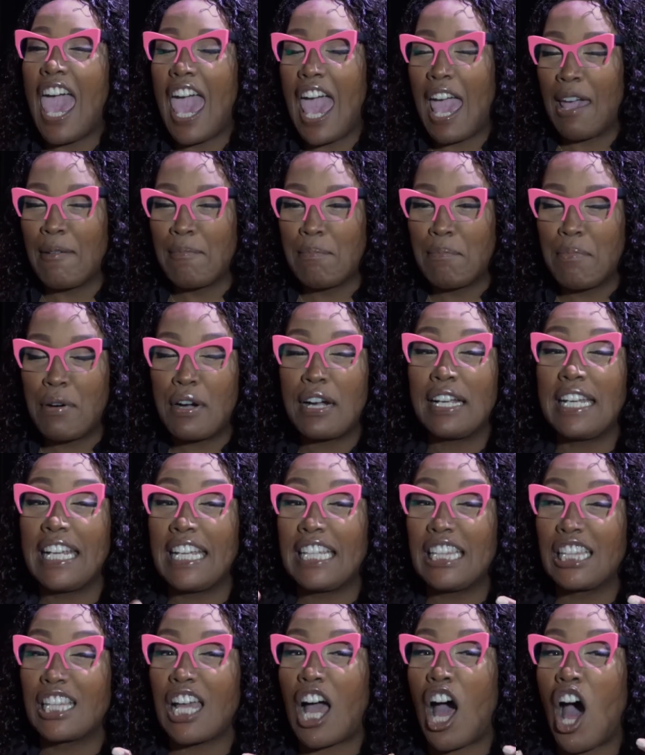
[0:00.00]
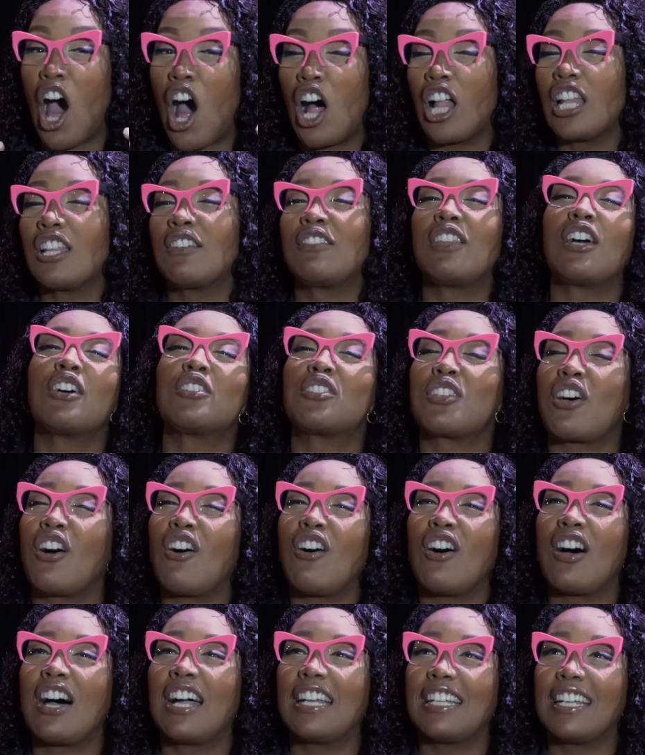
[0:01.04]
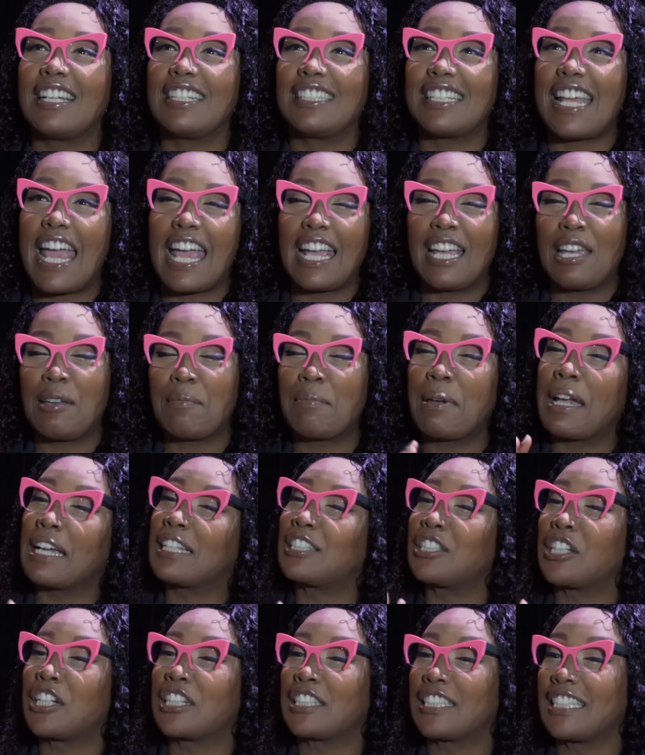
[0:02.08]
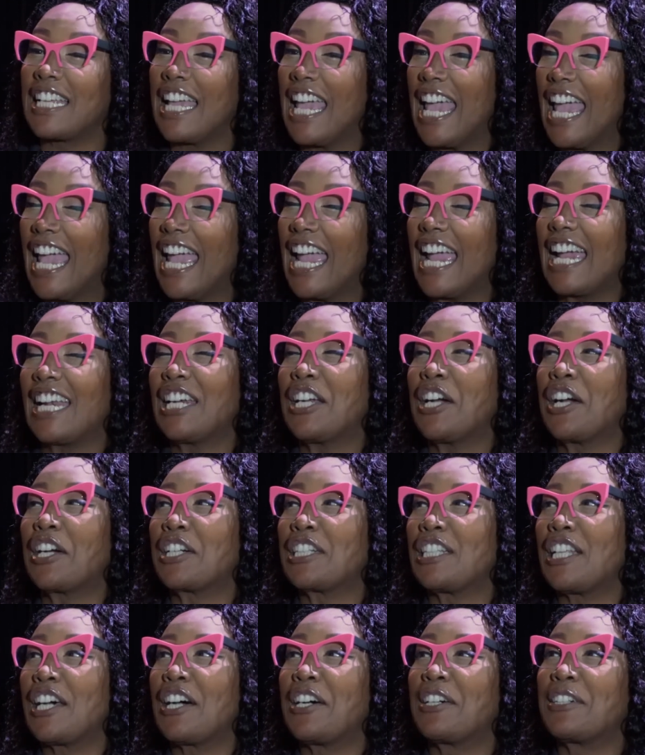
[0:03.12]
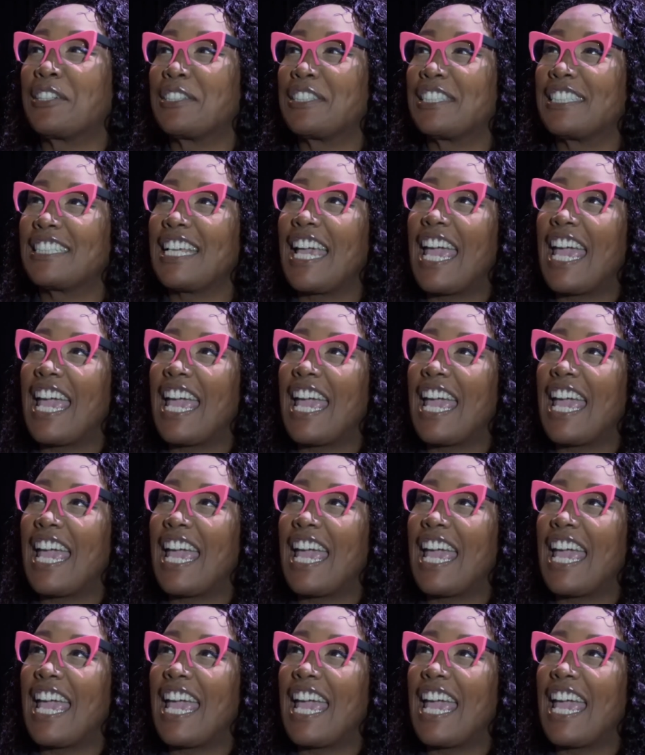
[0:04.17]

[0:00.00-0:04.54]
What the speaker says: and putting all of those on and taking pictures in her clothes.